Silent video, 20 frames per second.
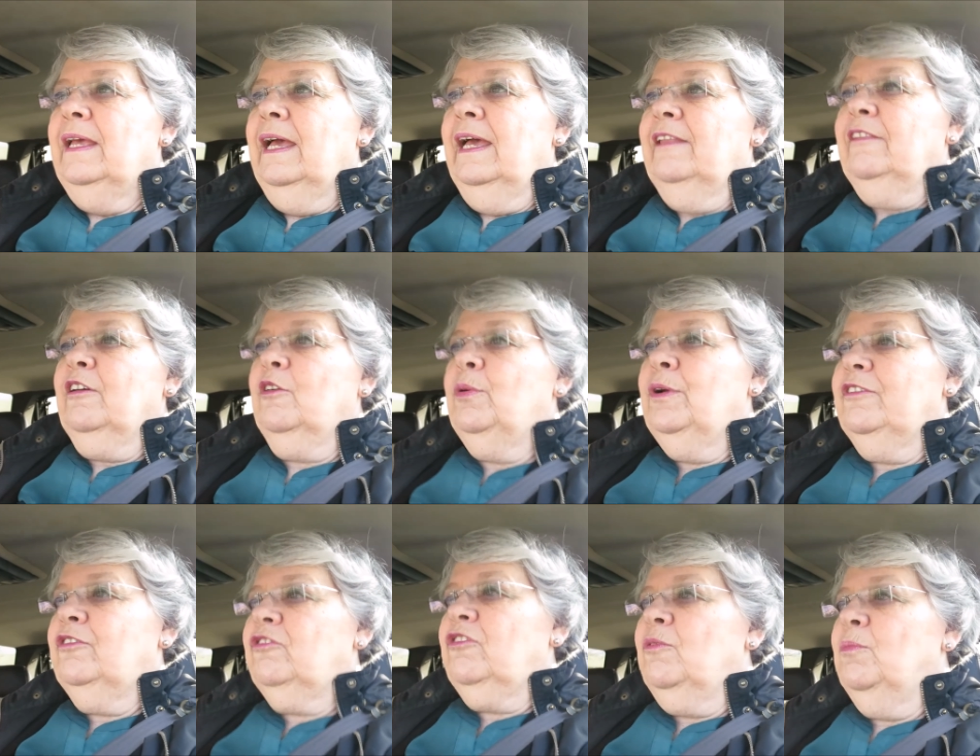And the
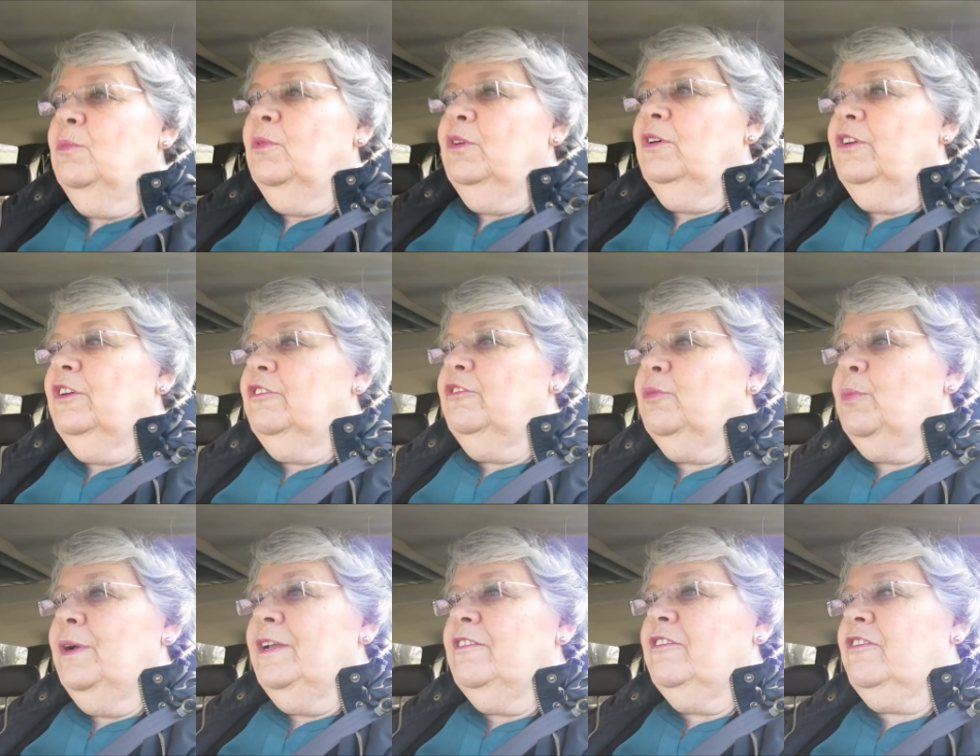question
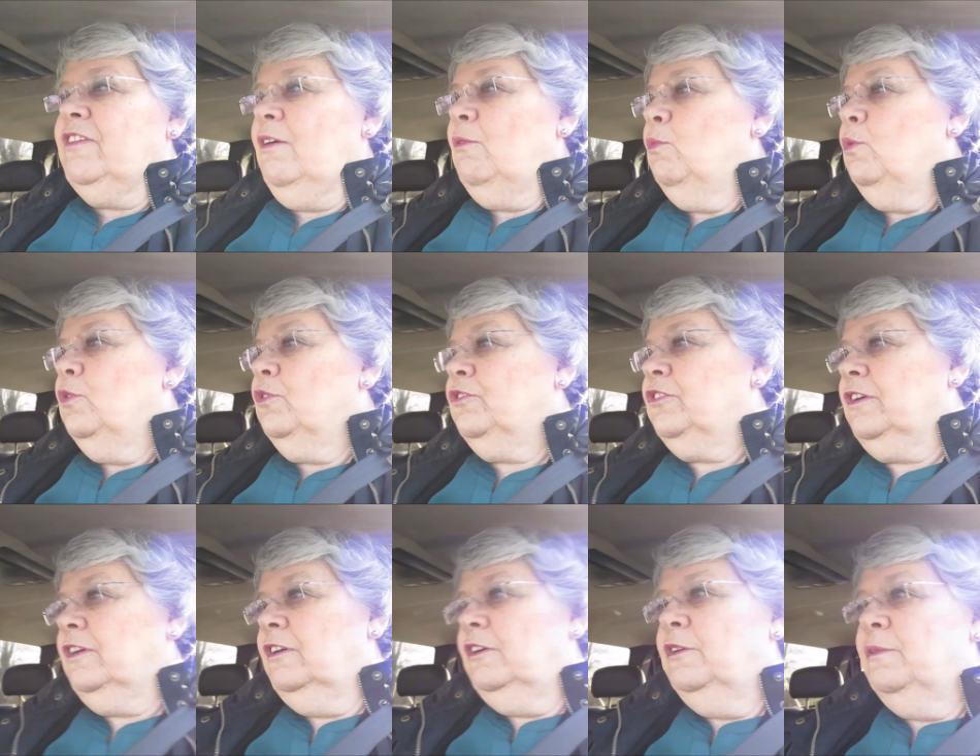was, where does that
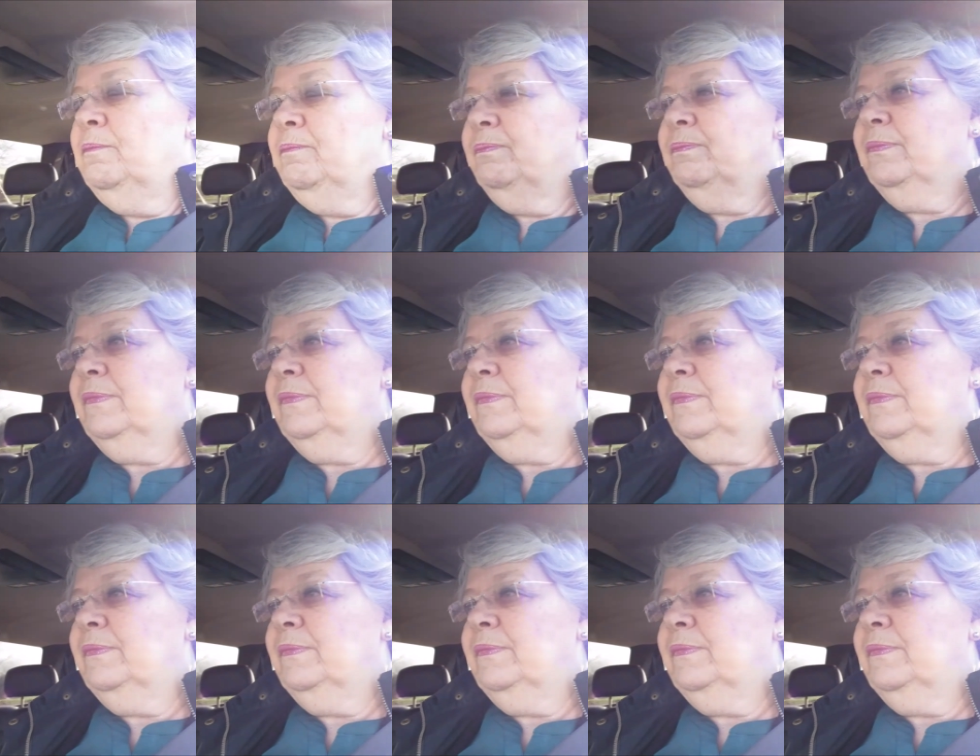water go?